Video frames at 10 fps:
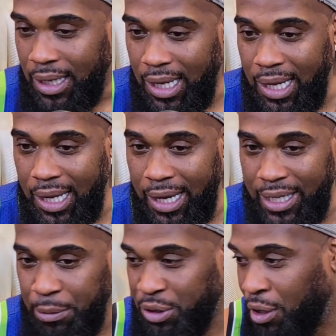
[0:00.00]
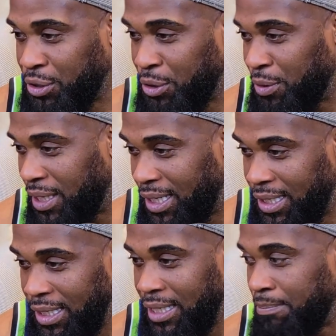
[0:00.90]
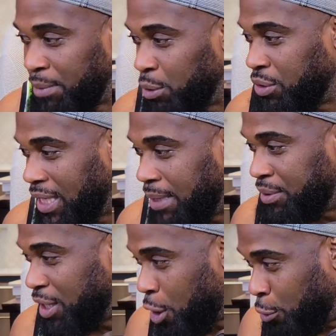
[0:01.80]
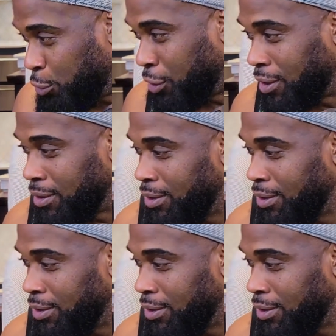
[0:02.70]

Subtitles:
there was also museums and culture.